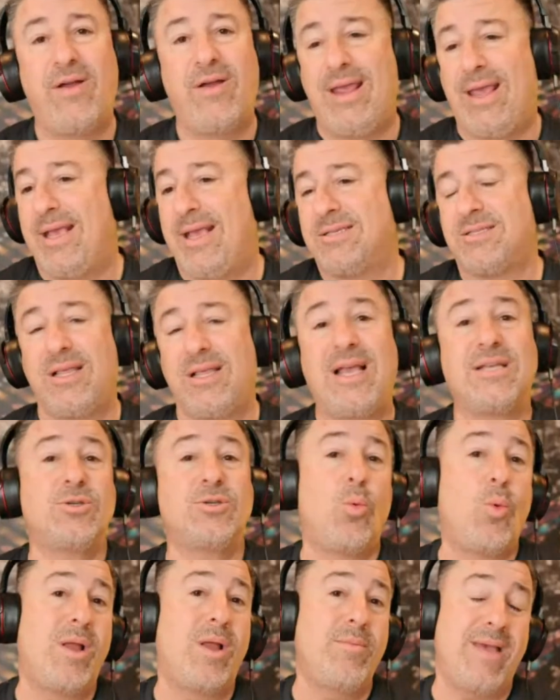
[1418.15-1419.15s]
easily as a
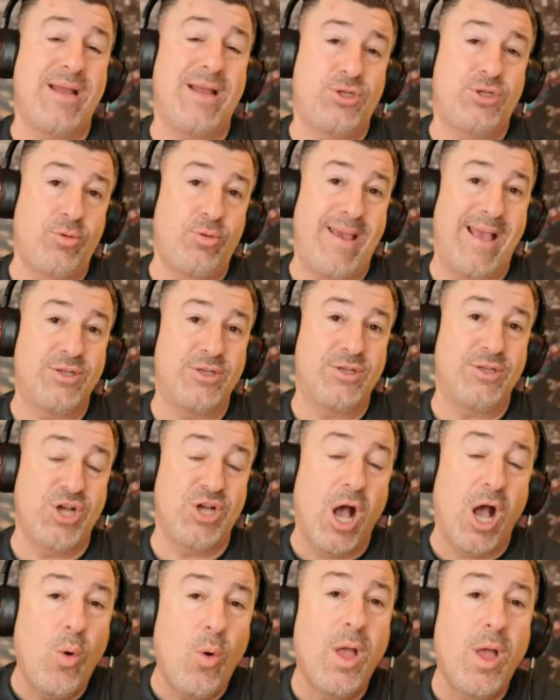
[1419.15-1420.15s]
one man, two man
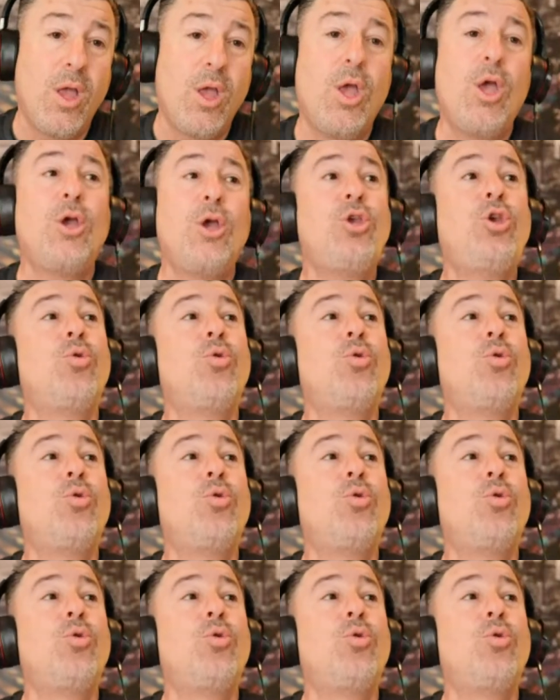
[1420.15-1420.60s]
show.